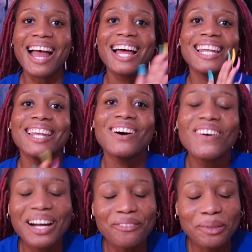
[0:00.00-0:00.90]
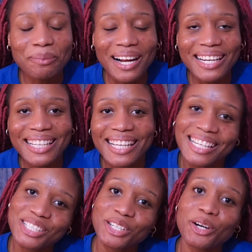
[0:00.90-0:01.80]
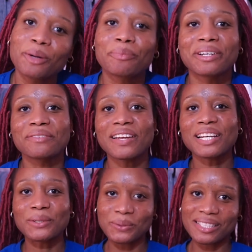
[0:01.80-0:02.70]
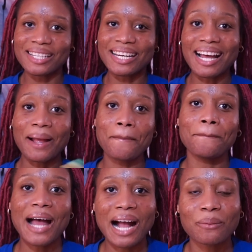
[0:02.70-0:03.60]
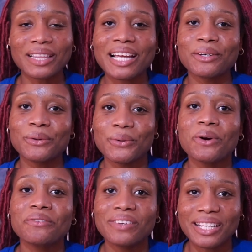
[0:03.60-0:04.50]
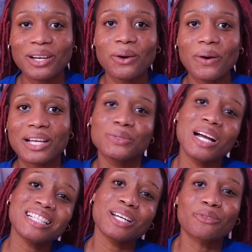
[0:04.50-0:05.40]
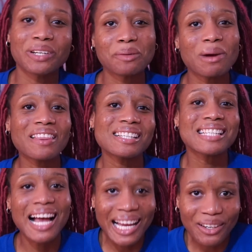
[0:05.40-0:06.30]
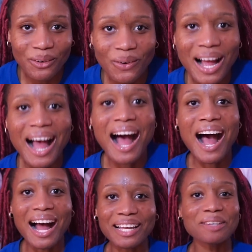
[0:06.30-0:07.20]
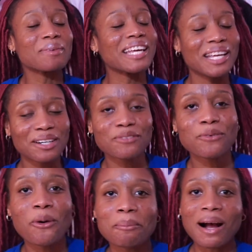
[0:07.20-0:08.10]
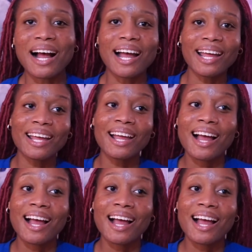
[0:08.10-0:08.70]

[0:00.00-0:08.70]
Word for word: Hello everybody, it is your girl Bria Van Cooten and I am back with a new video. As you guys can read by the title, I am here for my